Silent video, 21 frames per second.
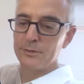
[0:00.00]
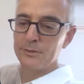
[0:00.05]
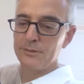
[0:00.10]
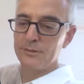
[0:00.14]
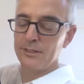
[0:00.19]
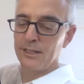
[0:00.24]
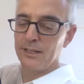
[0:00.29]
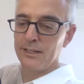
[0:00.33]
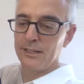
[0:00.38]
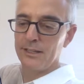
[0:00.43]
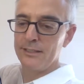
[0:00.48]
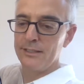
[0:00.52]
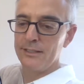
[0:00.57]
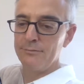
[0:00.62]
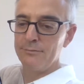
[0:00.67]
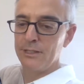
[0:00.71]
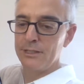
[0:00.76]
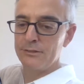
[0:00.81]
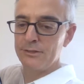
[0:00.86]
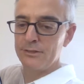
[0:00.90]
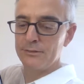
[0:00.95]
This was
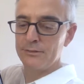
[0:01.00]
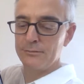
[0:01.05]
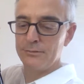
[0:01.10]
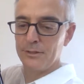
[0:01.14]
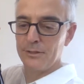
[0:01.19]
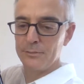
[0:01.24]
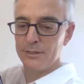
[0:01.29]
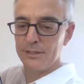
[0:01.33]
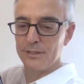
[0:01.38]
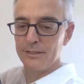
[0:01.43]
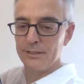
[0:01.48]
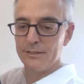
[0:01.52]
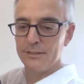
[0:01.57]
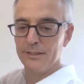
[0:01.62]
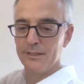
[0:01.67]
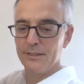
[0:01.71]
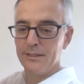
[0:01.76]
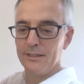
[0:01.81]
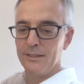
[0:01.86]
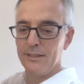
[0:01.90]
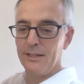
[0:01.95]
an invention from
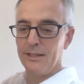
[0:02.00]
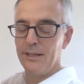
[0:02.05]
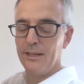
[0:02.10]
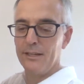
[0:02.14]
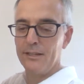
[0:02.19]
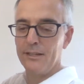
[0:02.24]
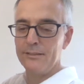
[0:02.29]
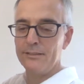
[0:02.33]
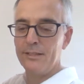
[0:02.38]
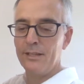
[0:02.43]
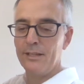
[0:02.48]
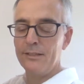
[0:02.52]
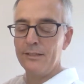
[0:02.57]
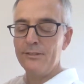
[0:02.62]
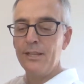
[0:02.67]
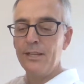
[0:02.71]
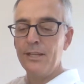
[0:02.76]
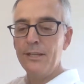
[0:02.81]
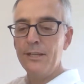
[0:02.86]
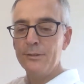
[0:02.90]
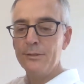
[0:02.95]
the
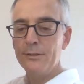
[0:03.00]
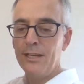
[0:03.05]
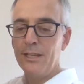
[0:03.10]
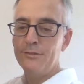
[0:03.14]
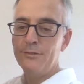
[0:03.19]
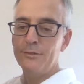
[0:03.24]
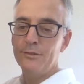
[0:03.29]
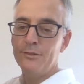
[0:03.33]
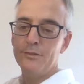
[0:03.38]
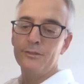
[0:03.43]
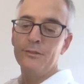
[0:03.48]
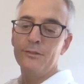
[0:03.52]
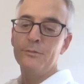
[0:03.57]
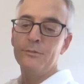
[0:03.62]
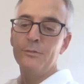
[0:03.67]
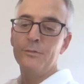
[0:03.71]
Tashtego testers.